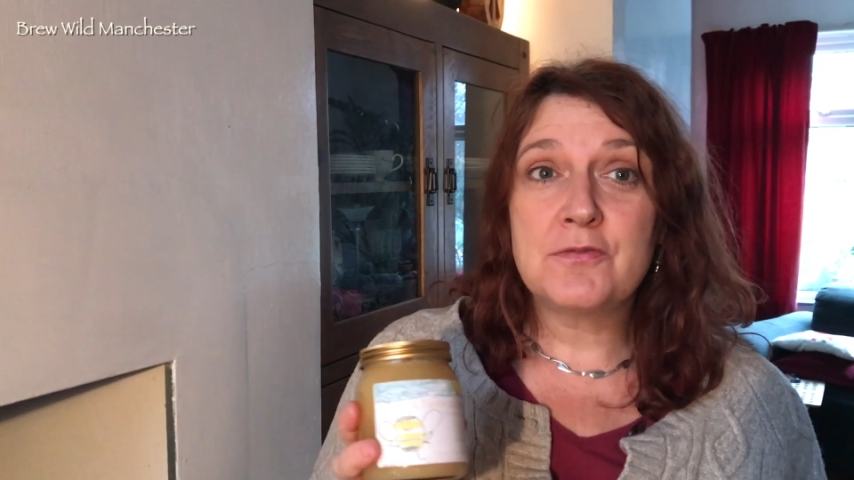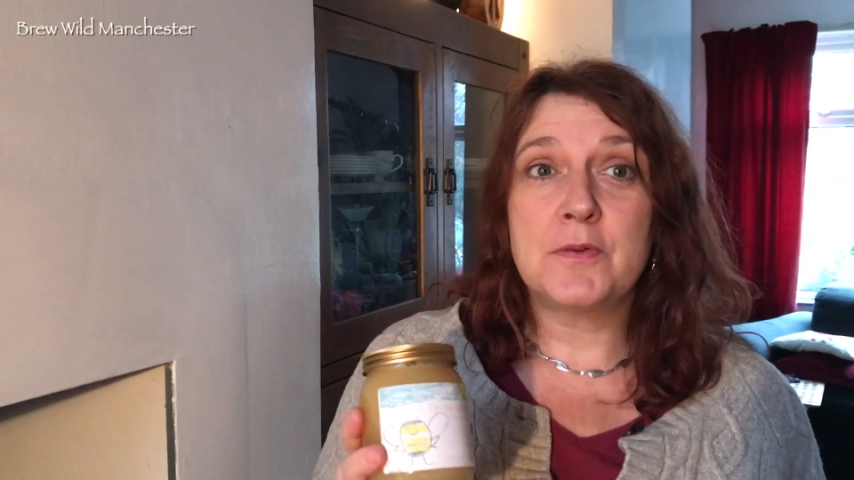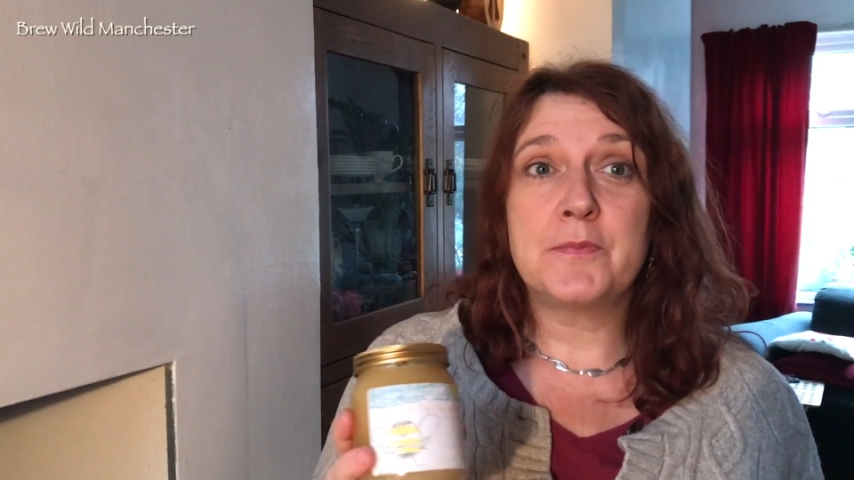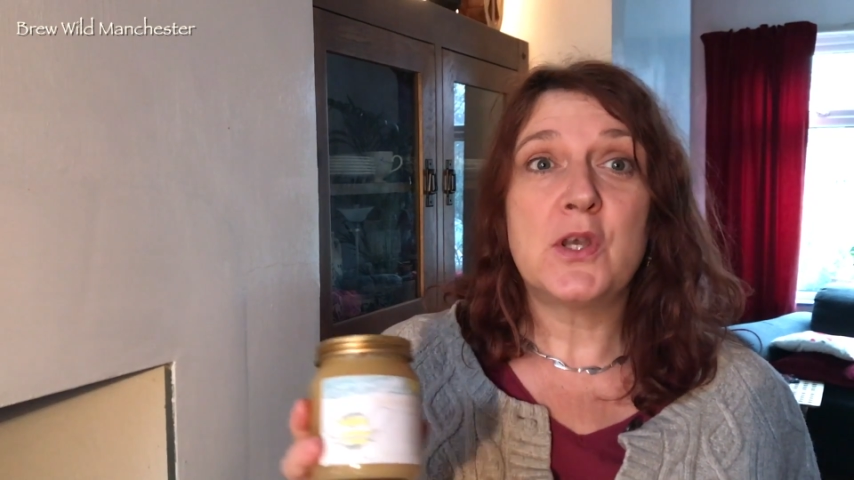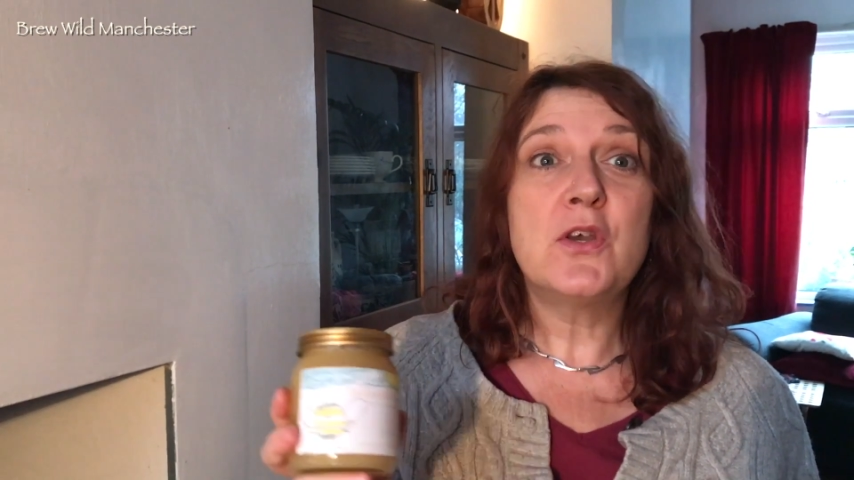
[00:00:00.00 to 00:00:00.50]

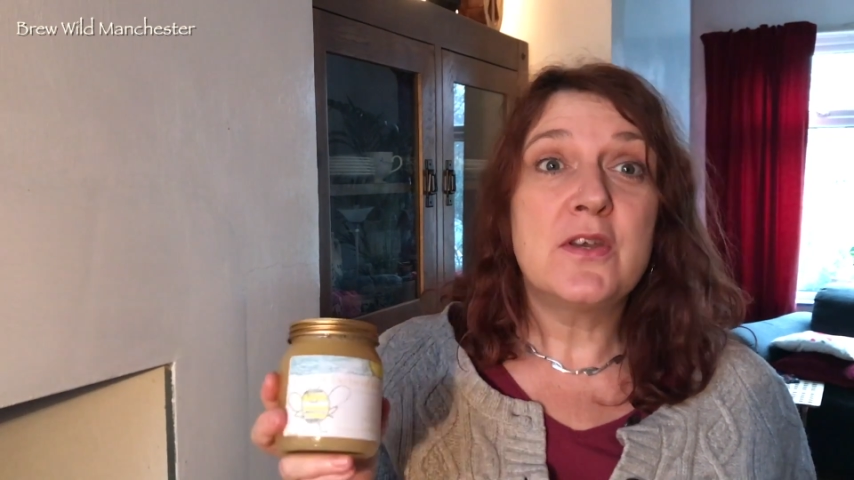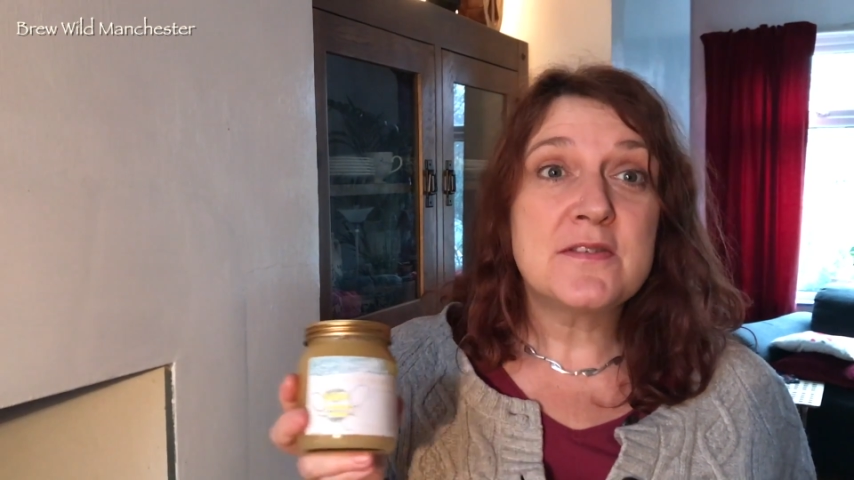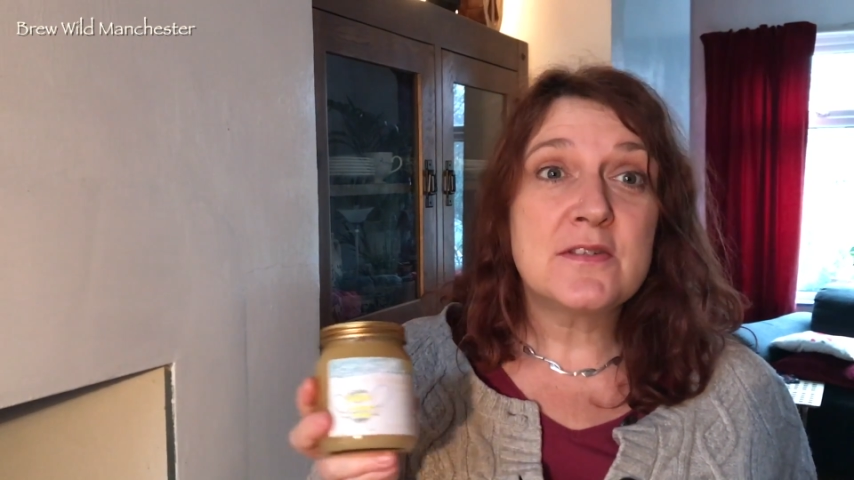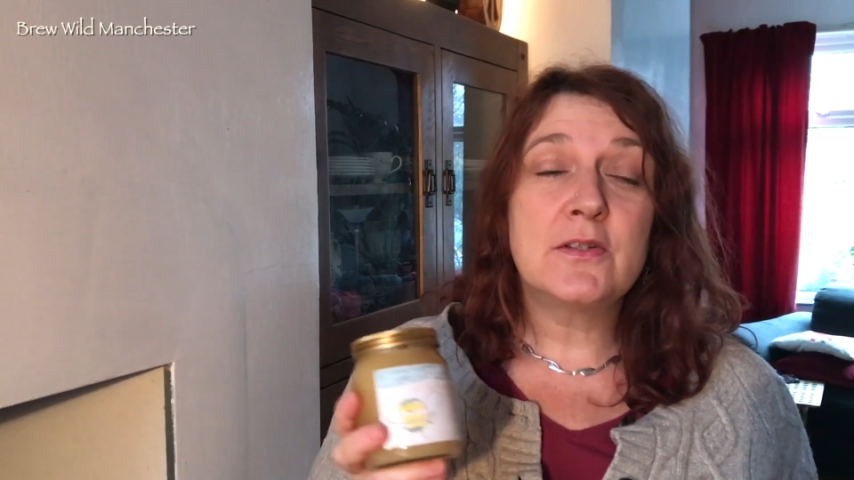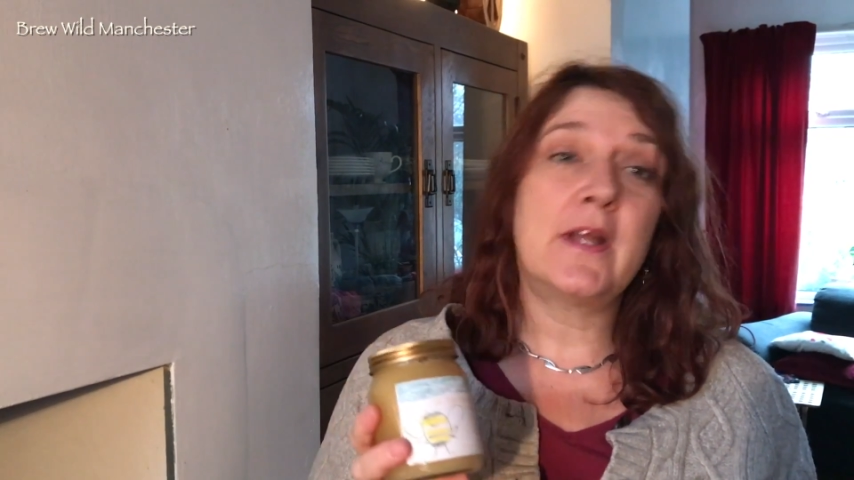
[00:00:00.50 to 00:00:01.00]
from
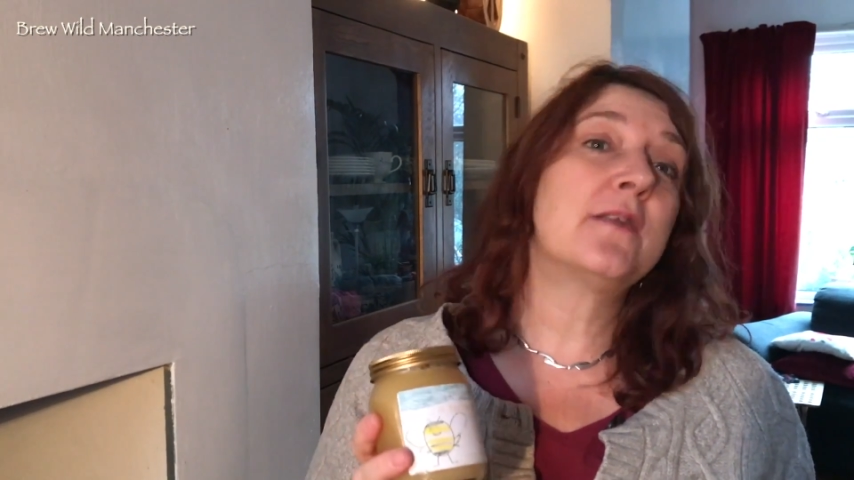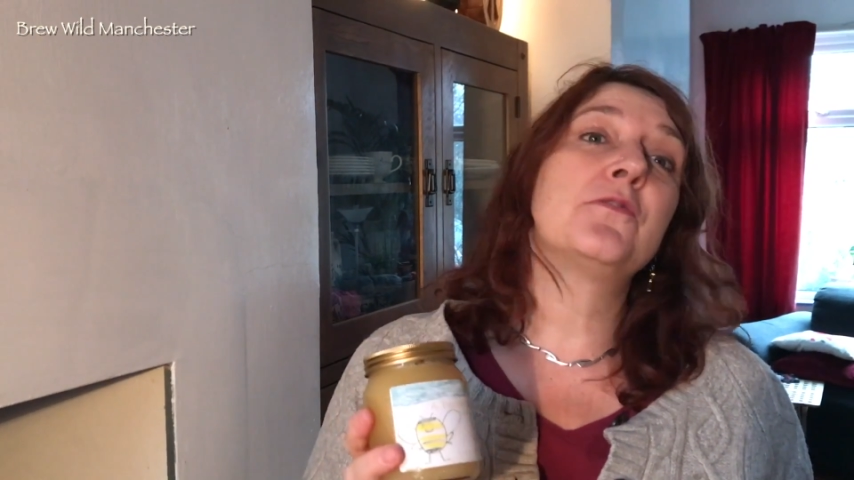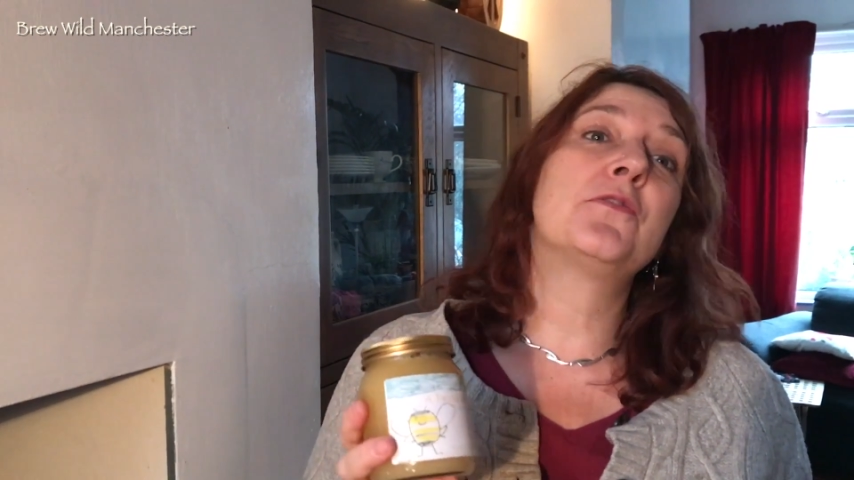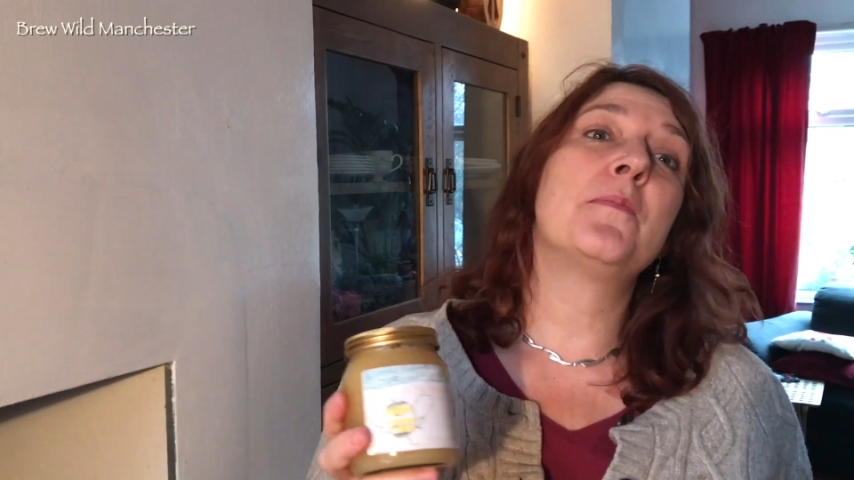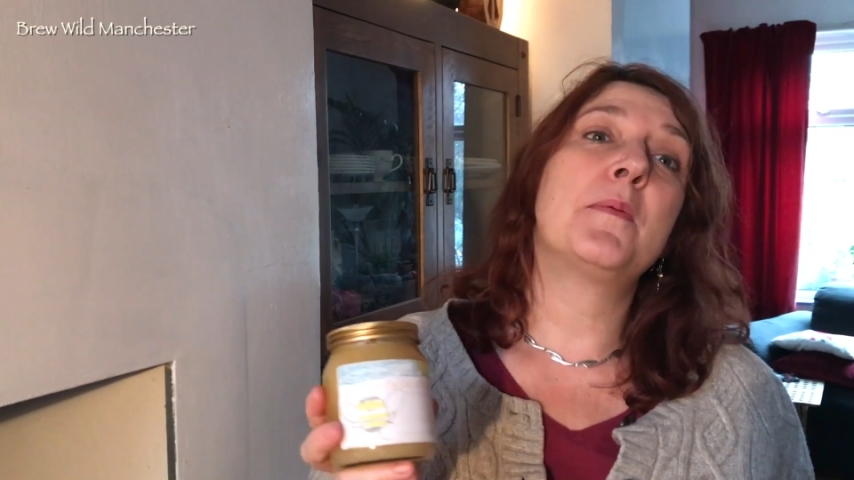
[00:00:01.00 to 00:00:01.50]
Kersal and from